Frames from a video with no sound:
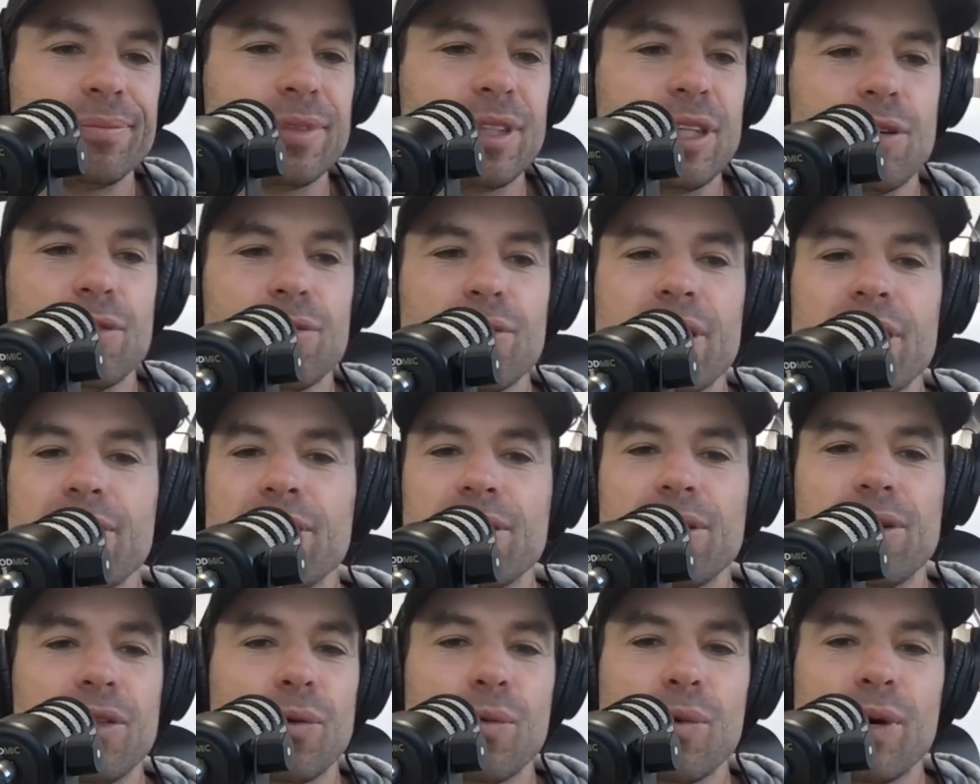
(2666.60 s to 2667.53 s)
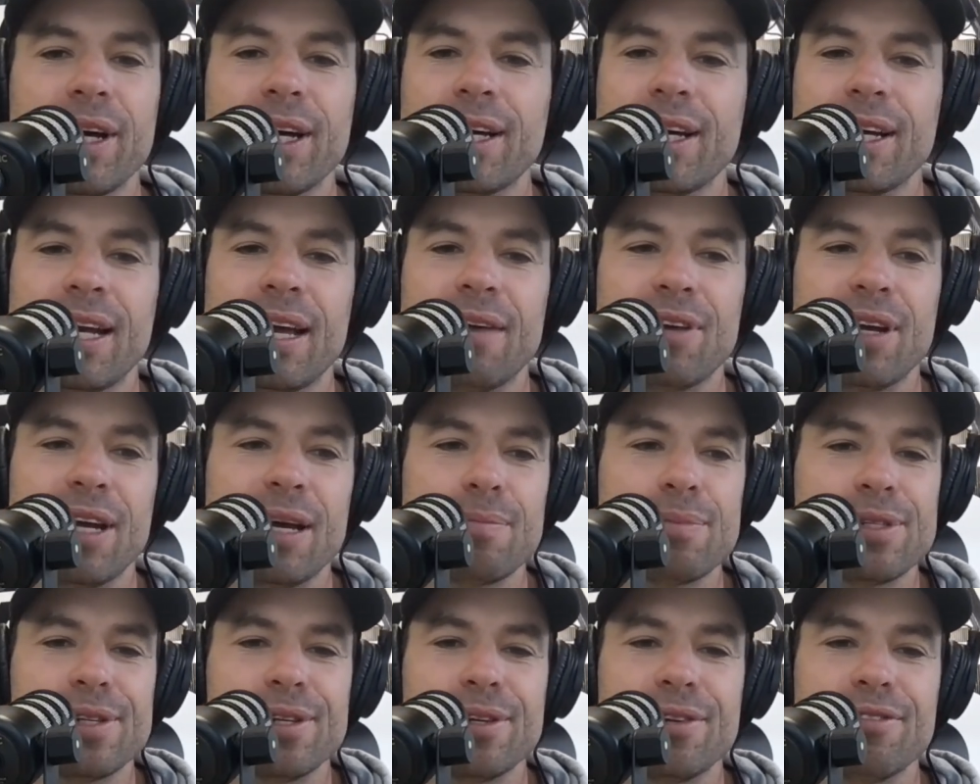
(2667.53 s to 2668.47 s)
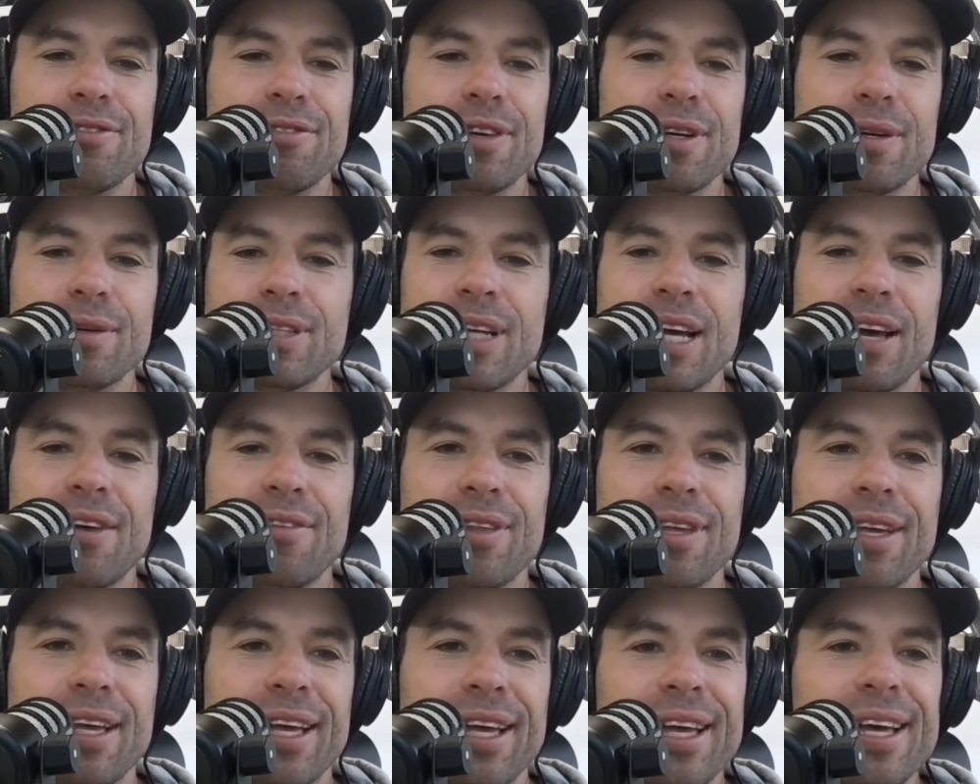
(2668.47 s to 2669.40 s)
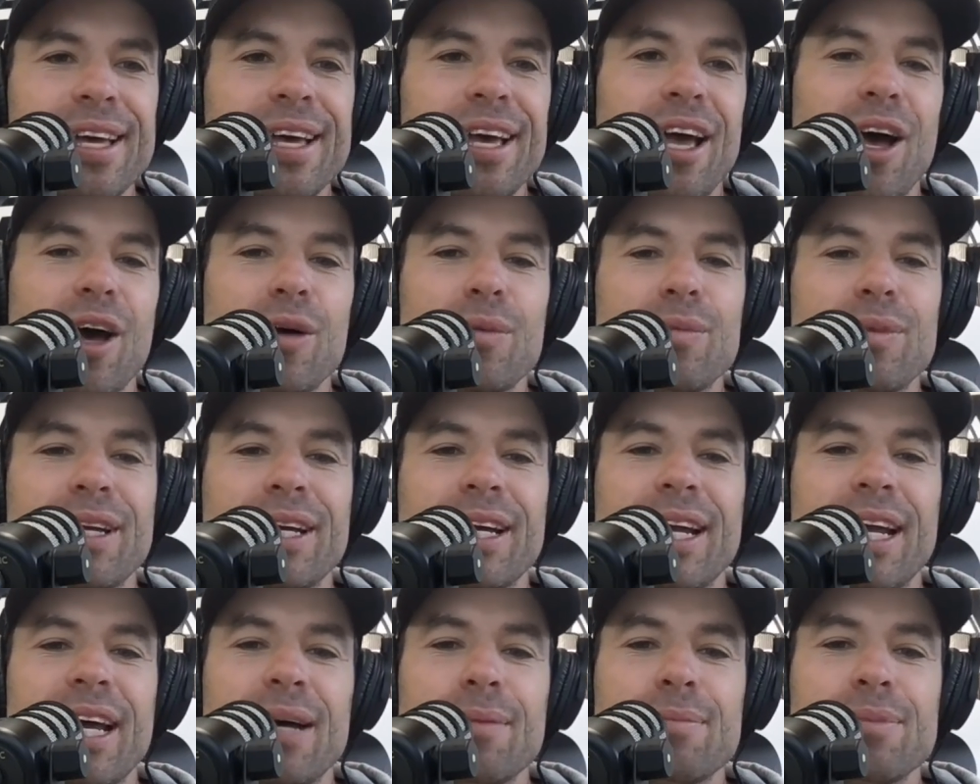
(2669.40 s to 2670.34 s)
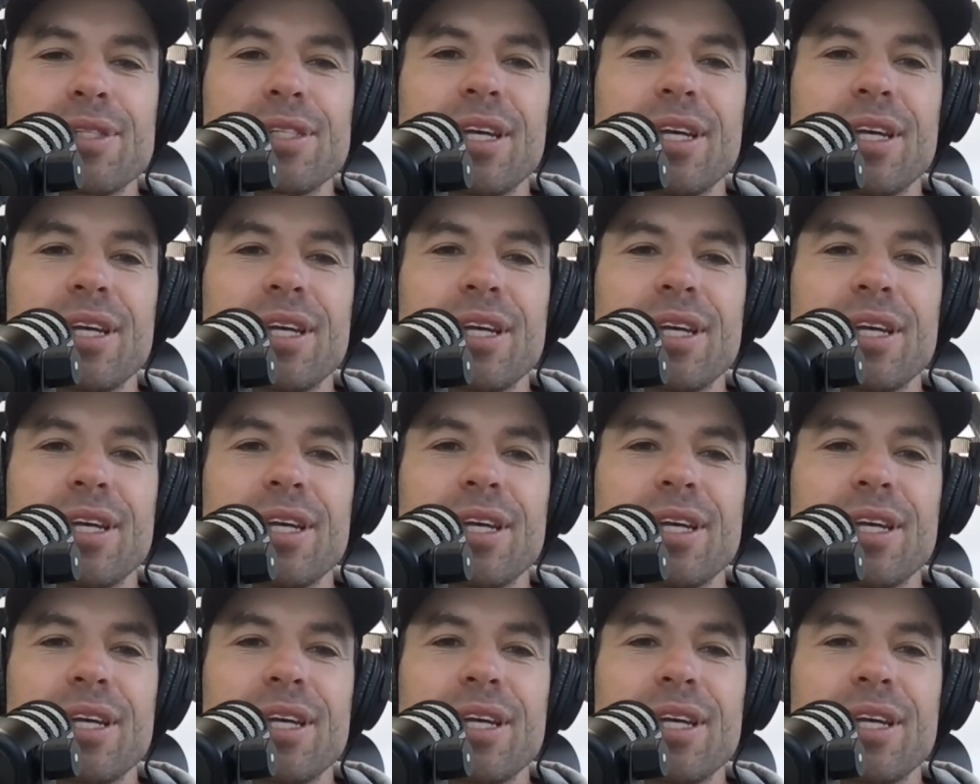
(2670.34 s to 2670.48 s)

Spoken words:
Guerrero on the wing can have an absolute field day if they're opening it up.